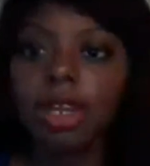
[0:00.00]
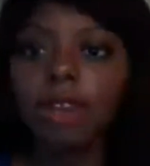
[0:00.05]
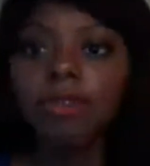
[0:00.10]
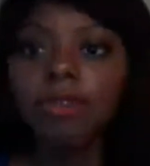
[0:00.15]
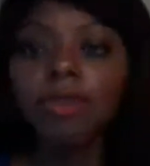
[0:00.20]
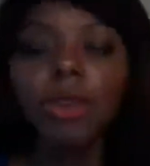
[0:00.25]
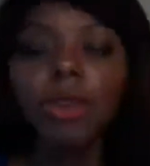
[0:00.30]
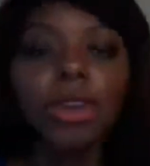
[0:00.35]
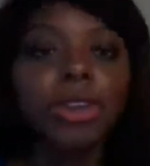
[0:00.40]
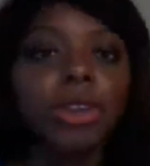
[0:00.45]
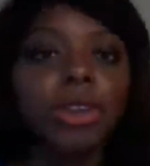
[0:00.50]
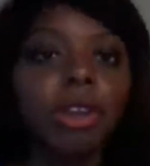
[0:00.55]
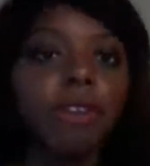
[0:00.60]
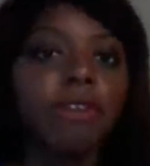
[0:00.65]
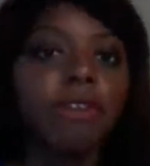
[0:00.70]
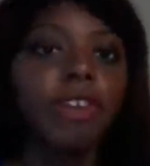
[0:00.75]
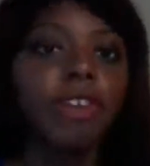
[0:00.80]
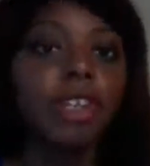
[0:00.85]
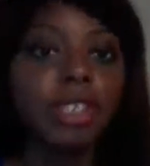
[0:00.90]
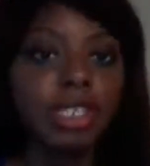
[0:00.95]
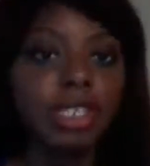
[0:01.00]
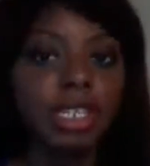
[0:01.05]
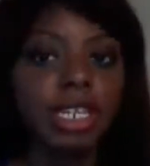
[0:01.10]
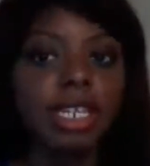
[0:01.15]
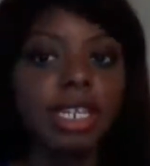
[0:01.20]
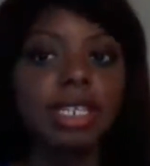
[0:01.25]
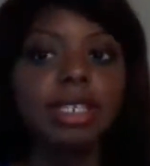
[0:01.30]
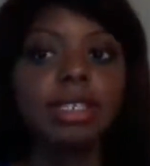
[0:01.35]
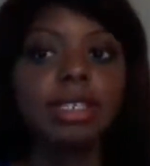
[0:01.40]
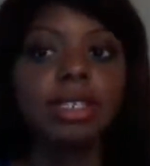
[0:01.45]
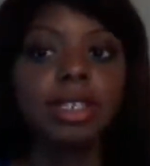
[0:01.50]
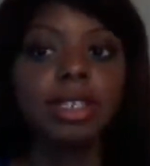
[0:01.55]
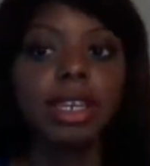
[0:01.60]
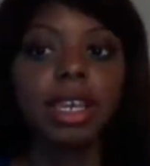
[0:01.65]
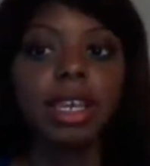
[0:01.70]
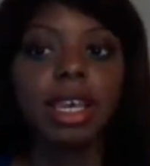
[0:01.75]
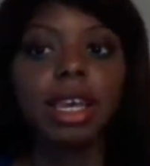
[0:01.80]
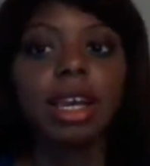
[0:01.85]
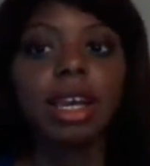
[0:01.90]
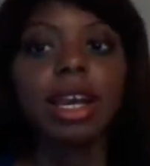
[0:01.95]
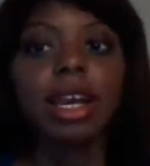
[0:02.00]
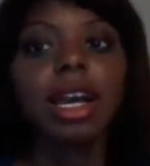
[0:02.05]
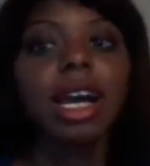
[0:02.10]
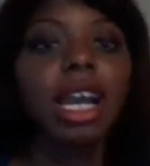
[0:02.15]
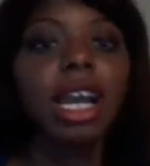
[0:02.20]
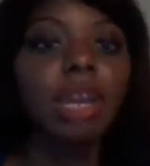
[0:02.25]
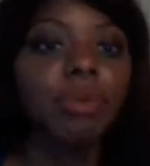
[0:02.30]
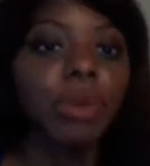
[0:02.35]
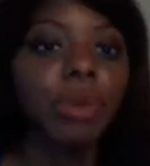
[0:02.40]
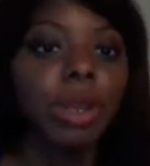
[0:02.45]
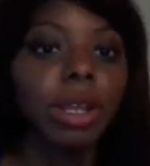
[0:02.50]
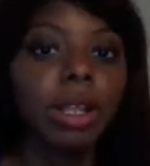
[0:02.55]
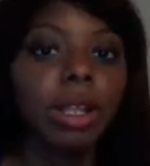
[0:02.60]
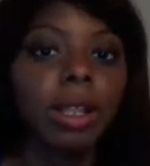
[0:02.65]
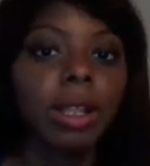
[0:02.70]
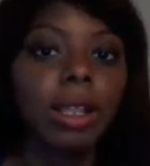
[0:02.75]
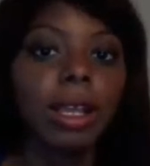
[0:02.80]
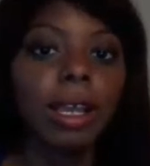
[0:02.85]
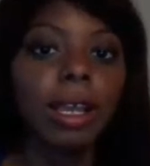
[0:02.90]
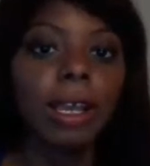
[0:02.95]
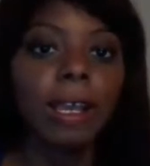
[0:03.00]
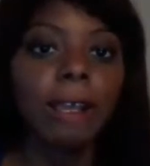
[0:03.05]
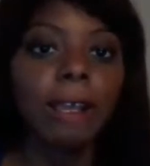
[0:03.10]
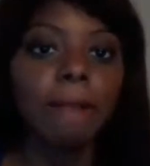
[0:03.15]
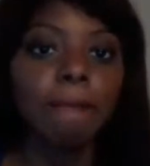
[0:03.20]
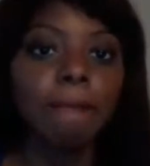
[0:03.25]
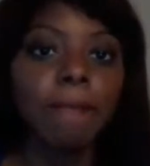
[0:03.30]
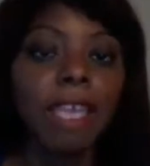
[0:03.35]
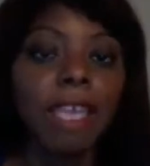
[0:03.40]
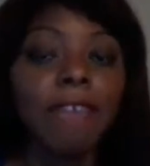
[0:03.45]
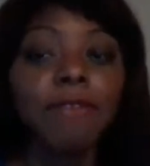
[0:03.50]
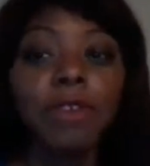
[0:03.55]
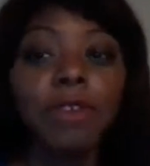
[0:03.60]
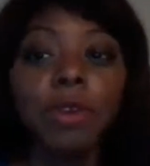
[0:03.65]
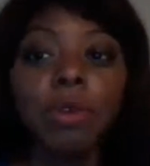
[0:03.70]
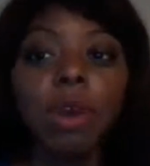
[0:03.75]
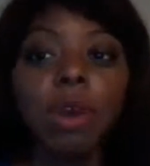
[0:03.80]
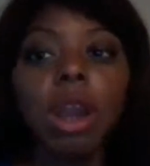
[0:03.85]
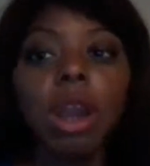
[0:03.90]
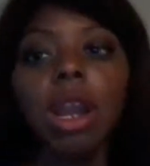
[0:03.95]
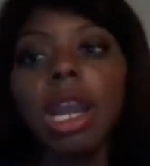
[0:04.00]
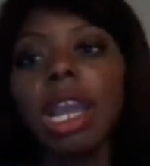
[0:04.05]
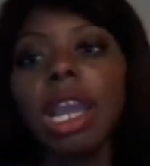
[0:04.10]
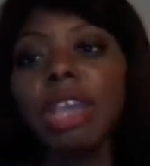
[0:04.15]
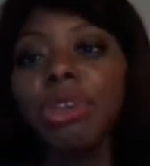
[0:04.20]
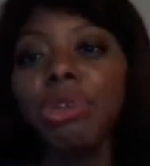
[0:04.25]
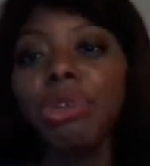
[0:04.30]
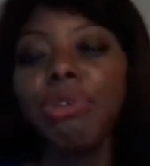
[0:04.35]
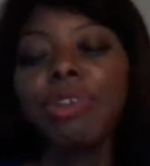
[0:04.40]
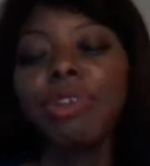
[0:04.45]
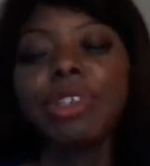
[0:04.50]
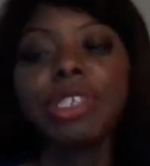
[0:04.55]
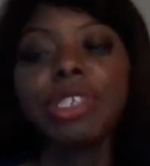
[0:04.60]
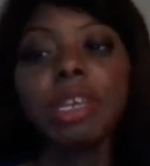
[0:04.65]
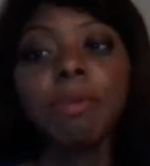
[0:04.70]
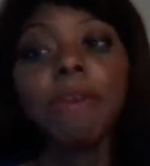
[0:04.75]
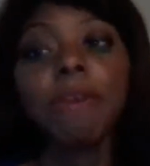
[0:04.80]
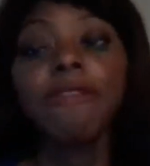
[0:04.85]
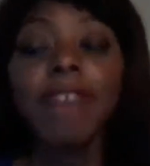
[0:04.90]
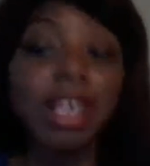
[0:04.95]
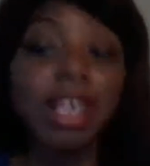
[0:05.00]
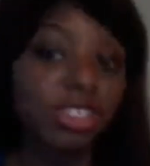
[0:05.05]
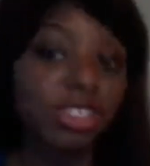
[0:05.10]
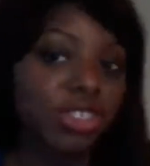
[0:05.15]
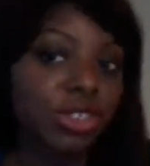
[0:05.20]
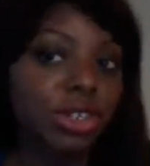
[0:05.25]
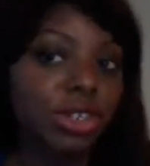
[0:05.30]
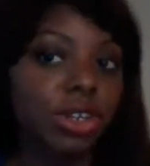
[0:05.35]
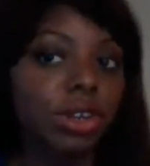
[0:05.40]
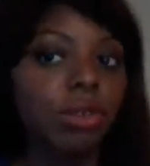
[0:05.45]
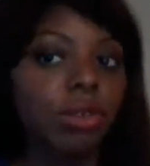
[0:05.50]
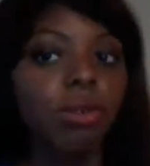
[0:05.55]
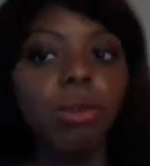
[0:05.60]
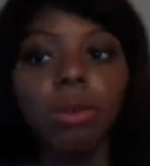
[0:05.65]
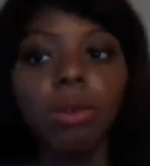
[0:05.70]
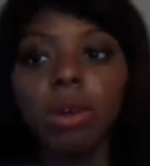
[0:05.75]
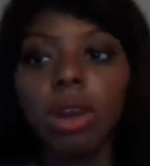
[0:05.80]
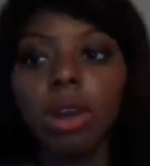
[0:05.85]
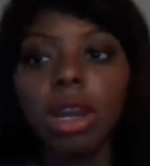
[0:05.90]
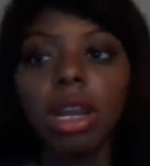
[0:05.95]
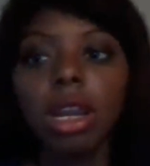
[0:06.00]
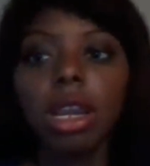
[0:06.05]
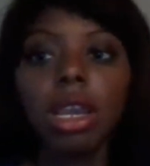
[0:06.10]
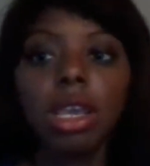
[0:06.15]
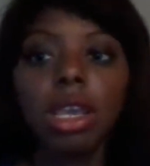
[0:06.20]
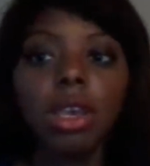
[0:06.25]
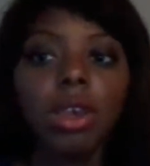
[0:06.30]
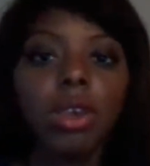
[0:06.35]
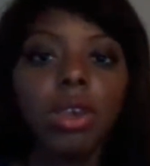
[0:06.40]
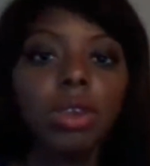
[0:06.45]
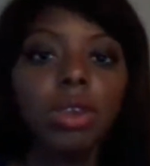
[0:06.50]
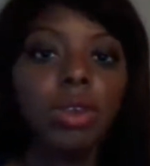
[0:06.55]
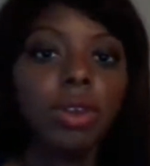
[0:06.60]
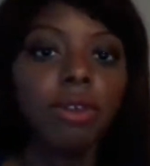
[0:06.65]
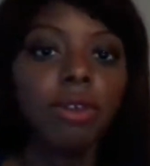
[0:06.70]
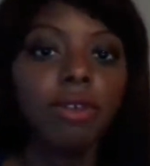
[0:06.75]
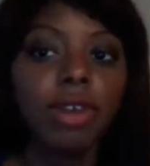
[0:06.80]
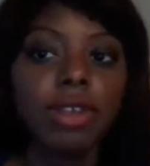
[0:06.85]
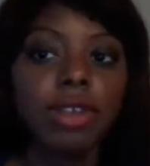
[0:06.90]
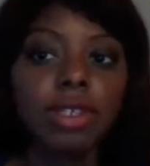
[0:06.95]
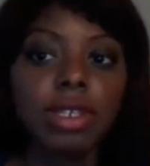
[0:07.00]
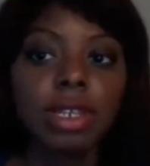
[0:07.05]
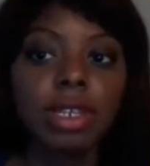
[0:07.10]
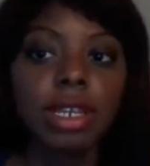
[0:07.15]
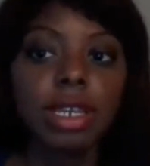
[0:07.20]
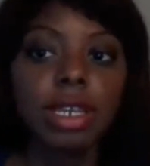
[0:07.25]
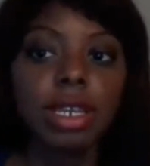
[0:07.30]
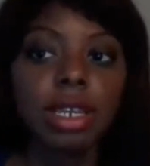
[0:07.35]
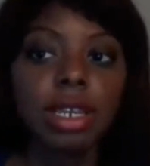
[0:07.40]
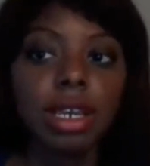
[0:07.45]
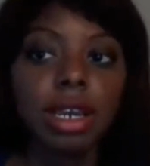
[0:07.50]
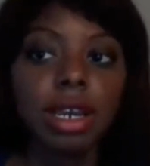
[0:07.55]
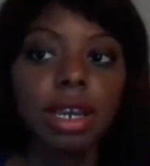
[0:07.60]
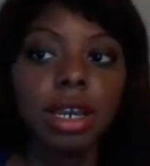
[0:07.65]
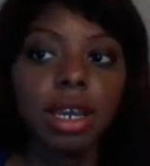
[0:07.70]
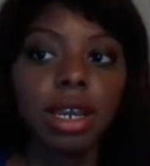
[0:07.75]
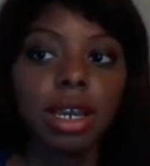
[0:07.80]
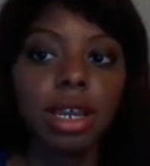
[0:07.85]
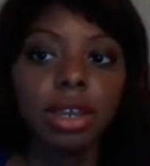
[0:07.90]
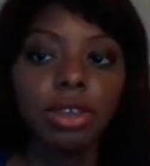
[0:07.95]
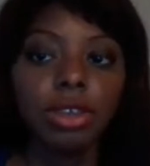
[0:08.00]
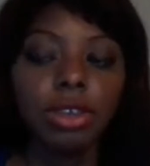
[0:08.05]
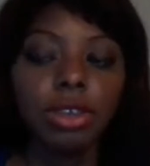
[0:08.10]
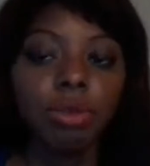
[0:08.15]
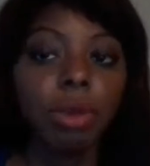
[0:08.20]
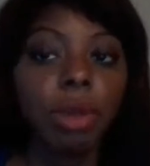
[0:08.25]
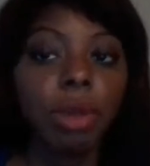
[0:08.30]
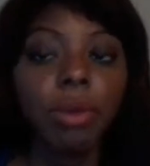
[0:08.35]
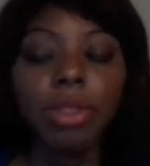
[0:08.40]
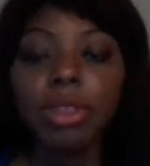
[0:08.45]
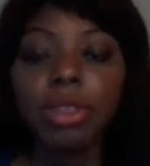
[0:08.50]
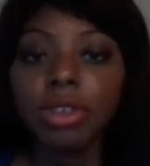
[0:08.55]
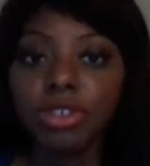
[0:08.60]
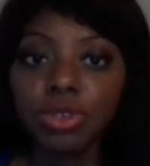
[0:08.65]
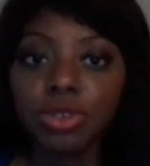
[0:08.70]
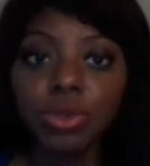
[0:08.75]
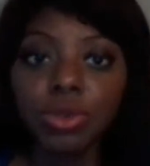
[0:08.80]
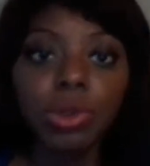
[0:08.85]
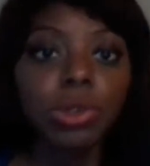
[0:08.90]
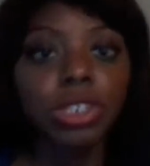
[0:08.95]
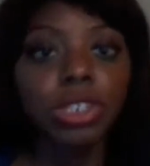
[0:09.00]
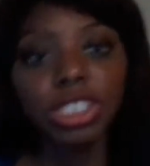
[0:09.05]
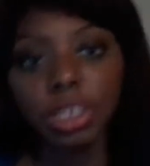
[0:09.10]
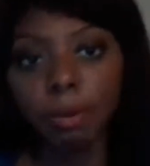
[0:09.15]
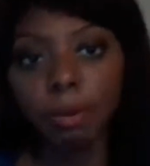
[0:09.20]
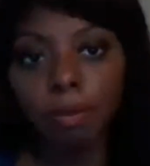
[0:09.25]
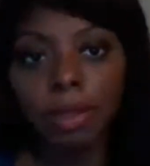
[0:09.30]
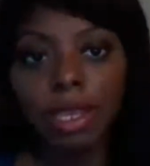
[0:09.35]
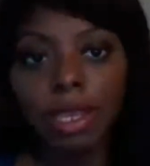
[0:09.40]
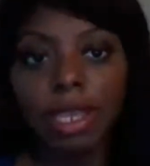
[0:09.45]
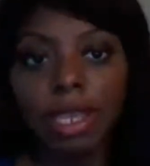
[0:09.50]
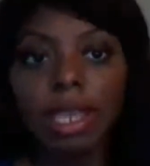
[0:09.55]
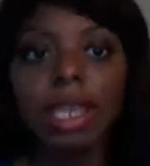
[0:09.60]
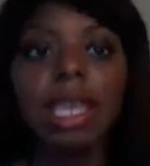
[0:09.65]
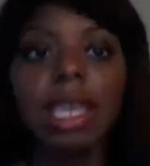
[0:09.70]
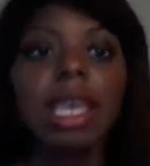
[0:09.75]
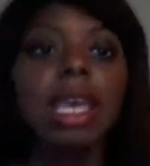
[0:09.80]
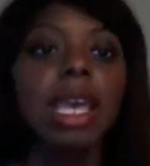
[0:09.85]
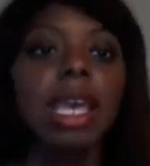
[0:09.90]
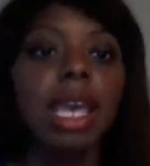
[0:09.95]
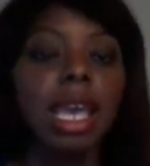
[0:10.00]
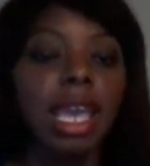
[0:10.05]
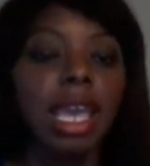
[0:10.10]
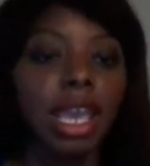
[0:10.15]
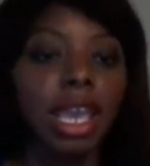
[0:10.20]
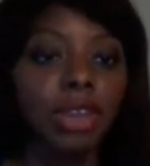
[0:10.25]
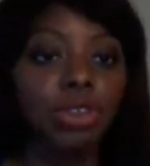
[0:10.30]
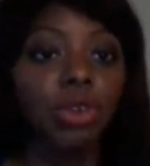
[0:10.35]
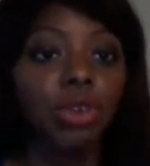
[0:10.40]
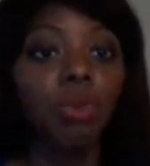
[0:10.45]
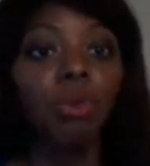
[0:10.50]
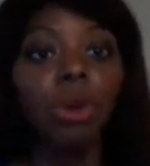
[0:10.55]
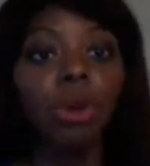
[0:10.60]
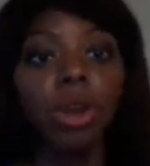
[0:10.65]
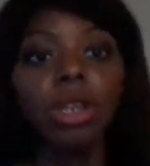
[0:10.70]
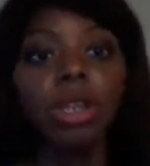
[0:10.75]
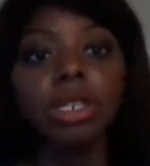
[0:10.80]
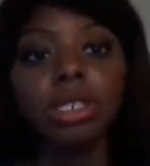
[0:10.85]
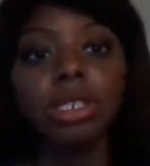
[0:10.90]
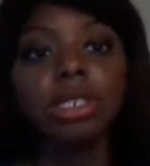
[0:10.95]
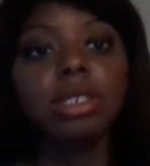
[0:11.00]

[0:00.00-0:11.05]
For universities, I will, if you are a university professor or university, you work with a school or something, and you want